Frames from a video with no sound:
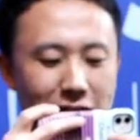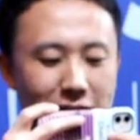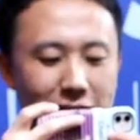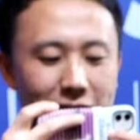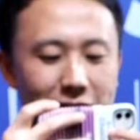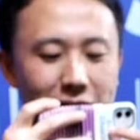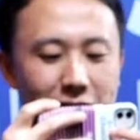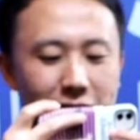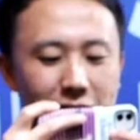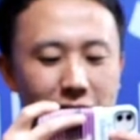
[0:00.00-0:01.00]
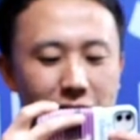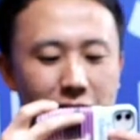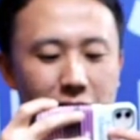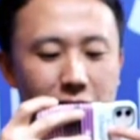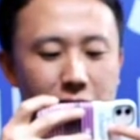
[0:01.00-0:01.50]

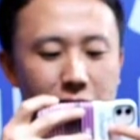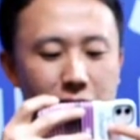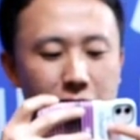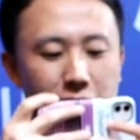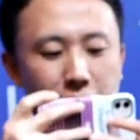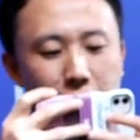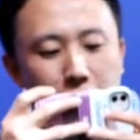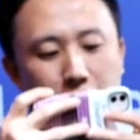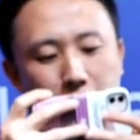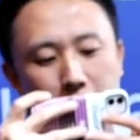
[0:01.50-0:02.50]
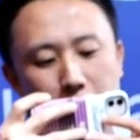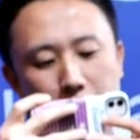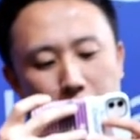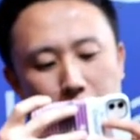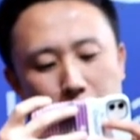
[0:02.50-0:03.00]

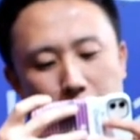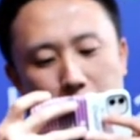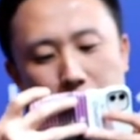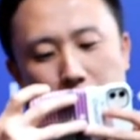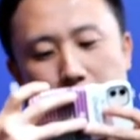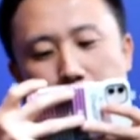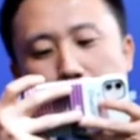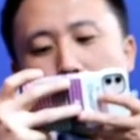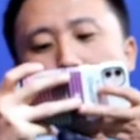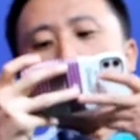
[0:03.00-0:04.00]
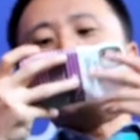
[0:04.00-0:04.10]
(not speaking)